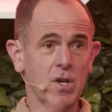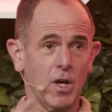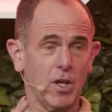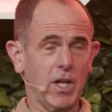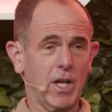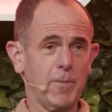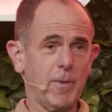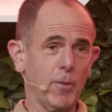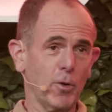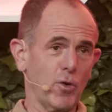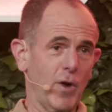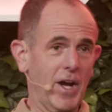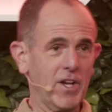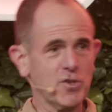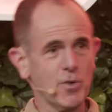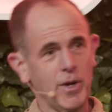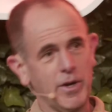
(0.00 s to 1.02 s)
A lot of people
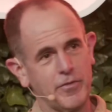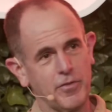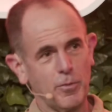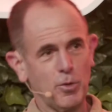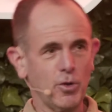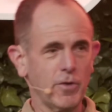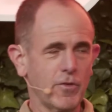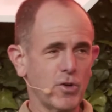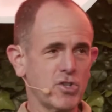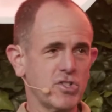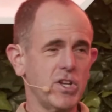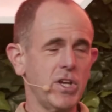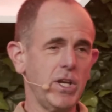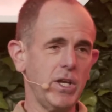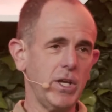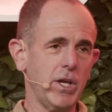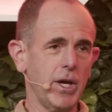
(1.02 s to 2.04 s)
graduate from
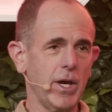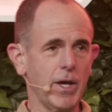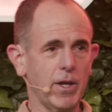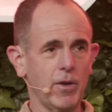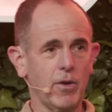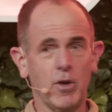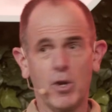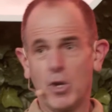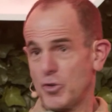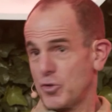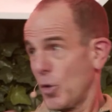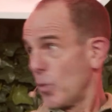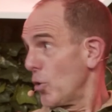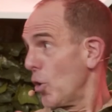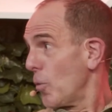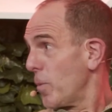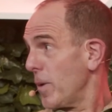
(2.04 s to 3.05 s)
university and
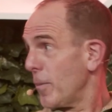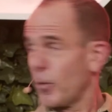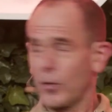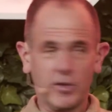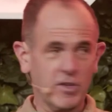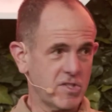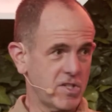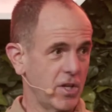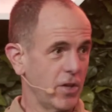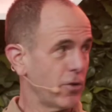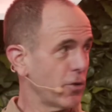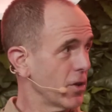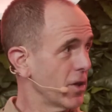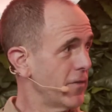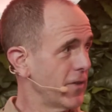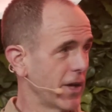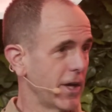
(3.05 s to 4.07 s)
don't know people in the city they're
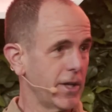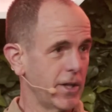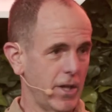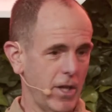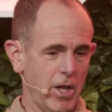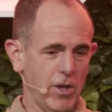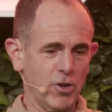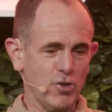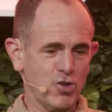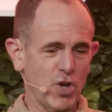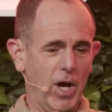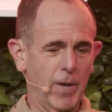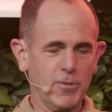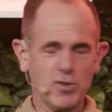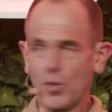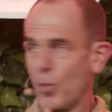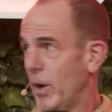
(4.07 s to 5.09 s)
living in, and the
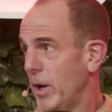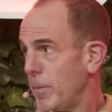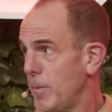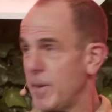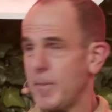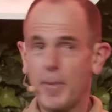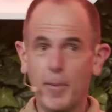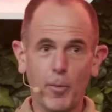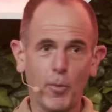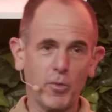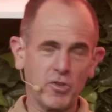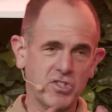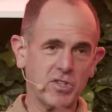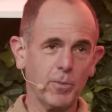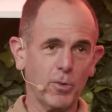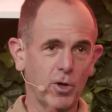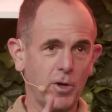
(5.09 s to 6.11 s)
job is a way to meet people with
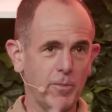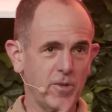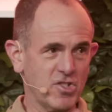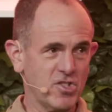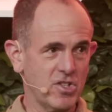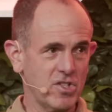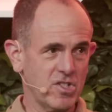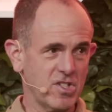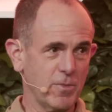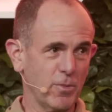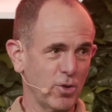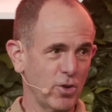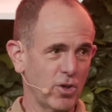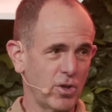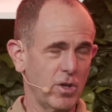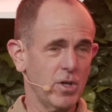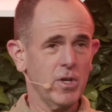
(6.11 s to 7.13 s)
similar ambitions, similar,
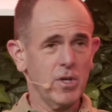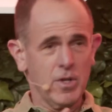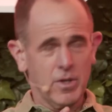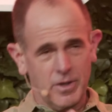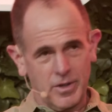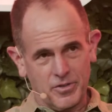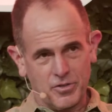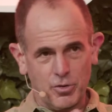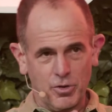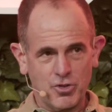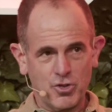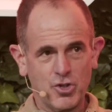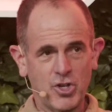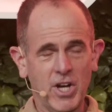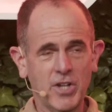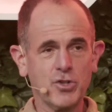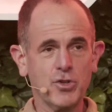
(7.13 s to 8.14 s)
sort of
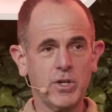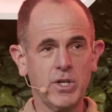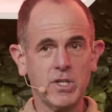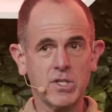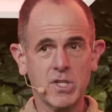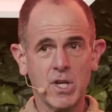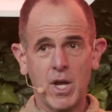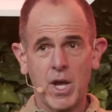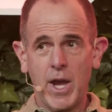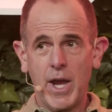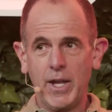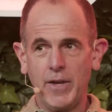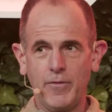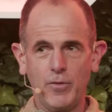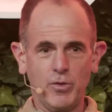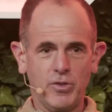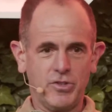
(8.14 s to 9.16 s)
trajectories. And
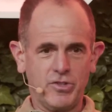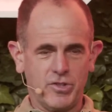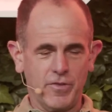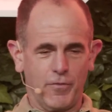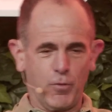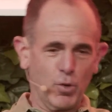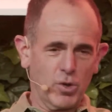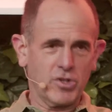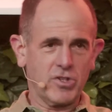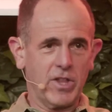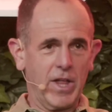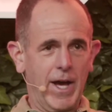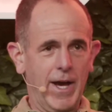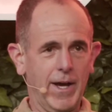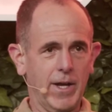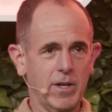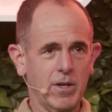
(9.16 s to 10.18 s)
if you divorce
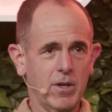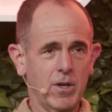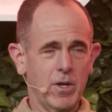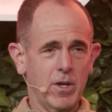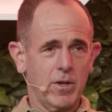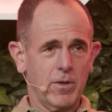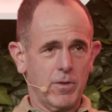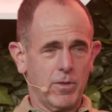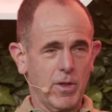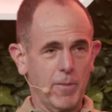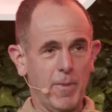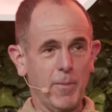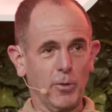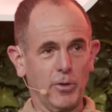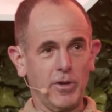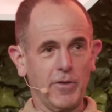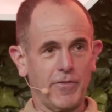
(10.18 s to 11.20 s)
that, then
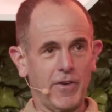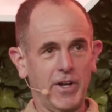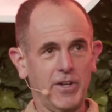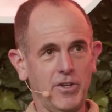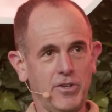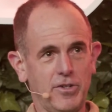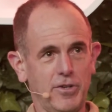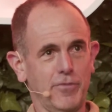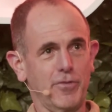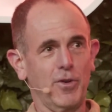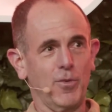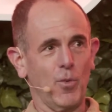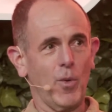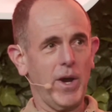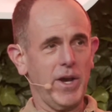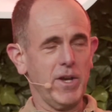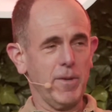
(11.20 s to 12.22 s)
people need to find a different
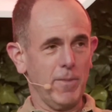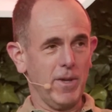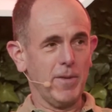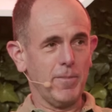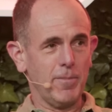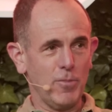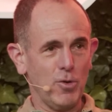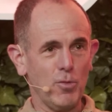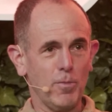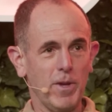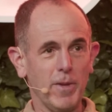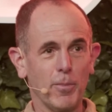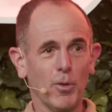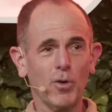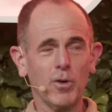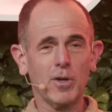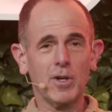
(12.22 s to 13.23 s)
way to meet new
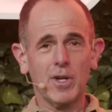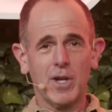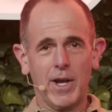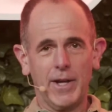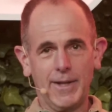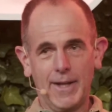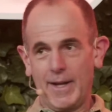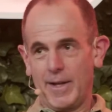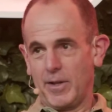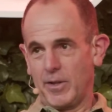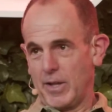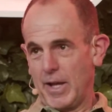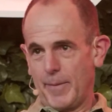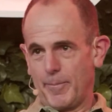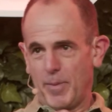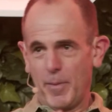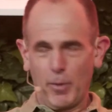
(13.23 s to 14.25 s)
people. And
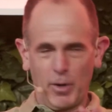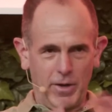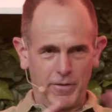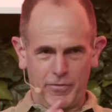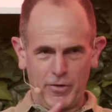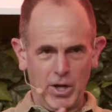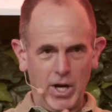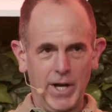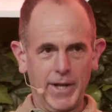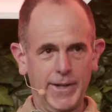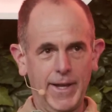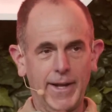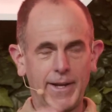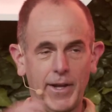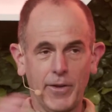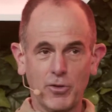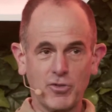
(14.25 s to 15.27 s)
that people have forgotten that.
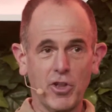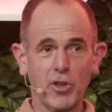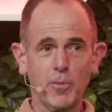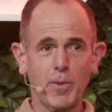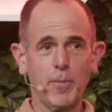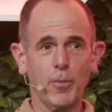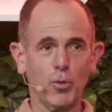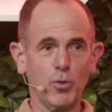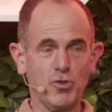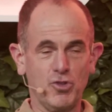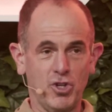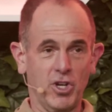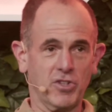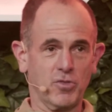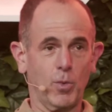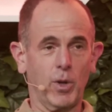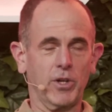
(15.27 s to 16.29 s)
Now, there's other people who
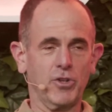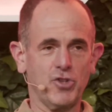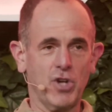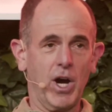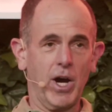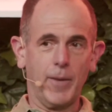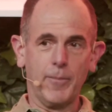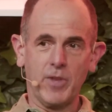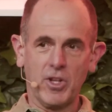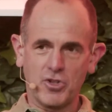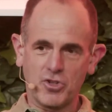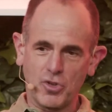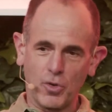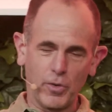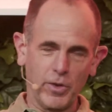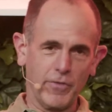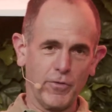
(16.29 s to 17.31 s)
just want a job that's
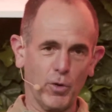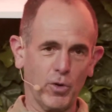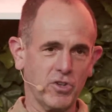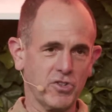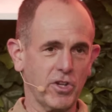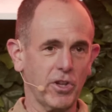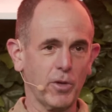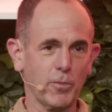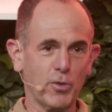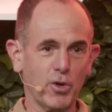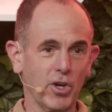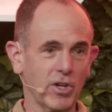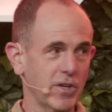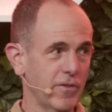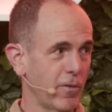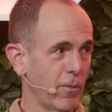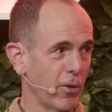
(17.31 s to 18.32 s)
solely focused on their
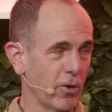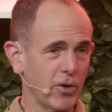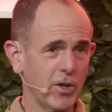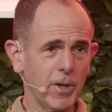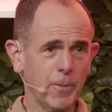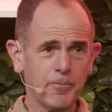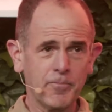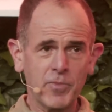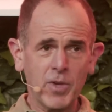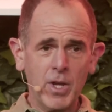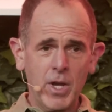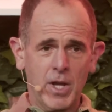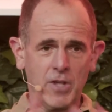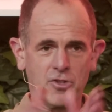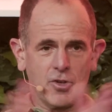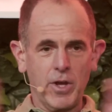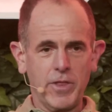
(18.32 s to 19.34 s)
productive ability.
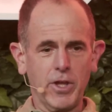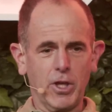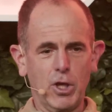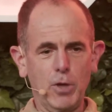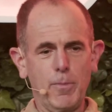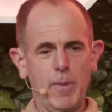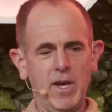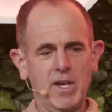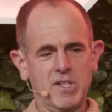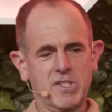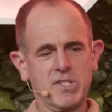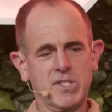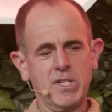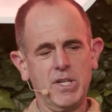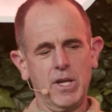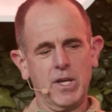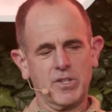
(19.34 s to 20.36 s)
And so I think you may
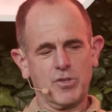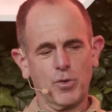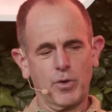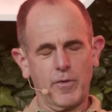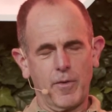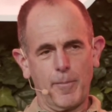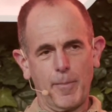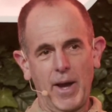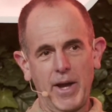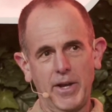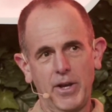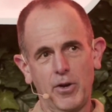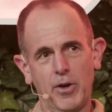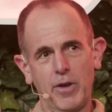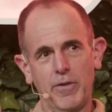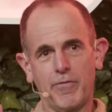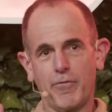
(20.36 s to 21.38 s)
see a sort of a
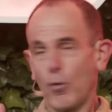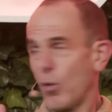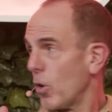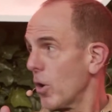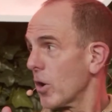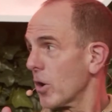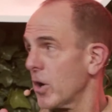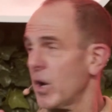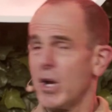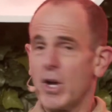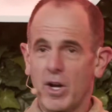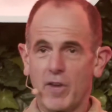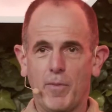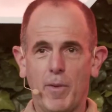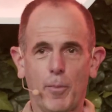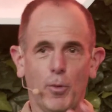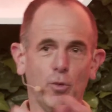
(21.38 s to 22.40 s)
binary fork
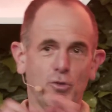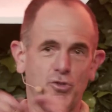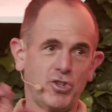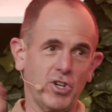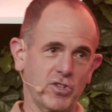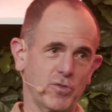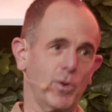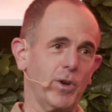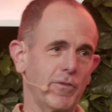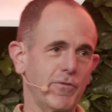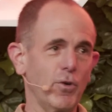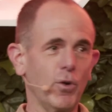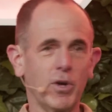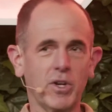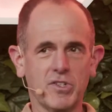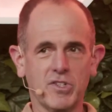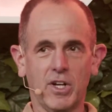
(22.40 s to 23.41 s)
of people who just want to
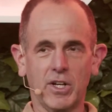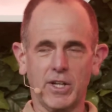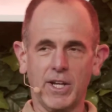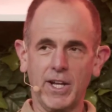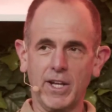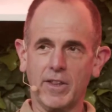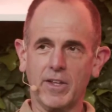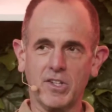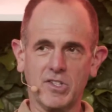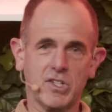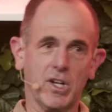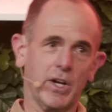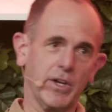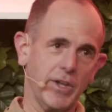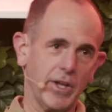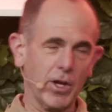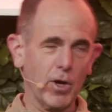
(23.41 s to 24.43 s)
focus on getting things done
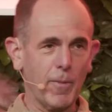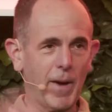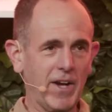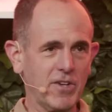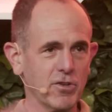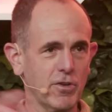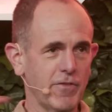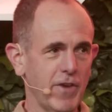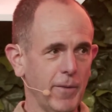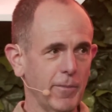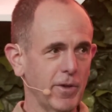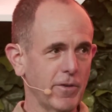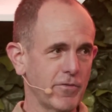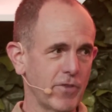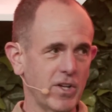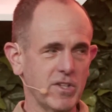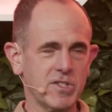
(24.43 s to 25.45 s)
and then go back to their family and
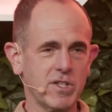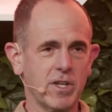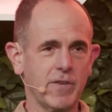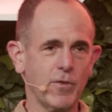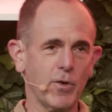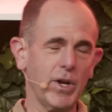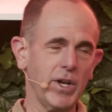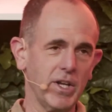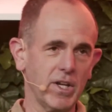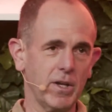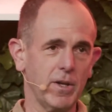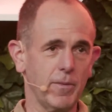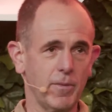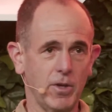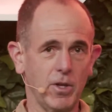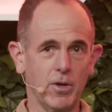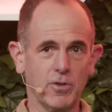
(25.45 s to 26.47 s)
friends that they've already,
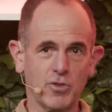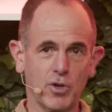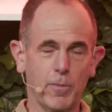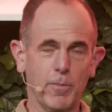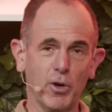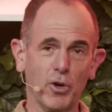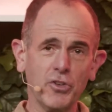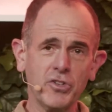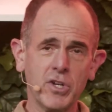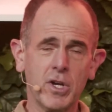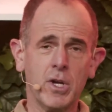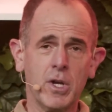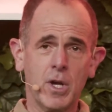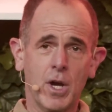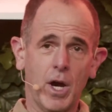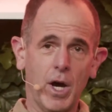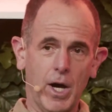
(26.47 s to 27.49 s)
sort of built,
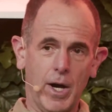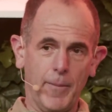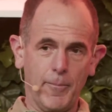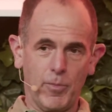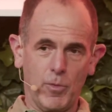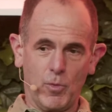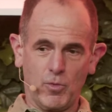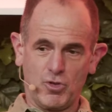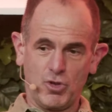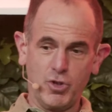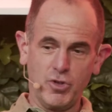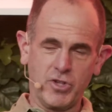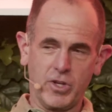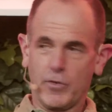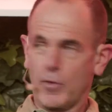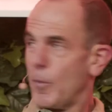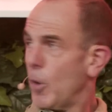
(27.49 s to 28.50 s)

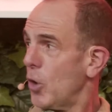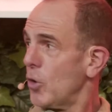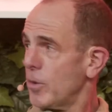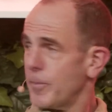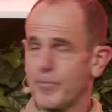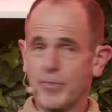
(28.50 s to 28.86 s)
choosing remote.